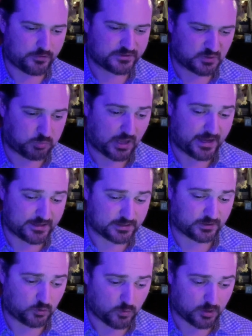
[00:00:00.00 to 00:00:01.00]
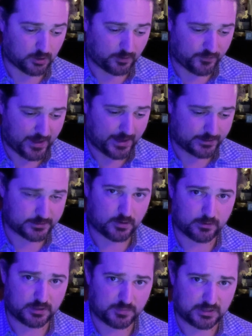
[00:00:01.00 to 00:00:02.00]
supplies in the world, that is
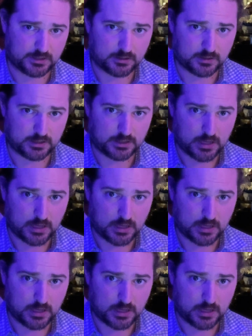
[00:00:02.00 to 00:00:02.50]
going to be the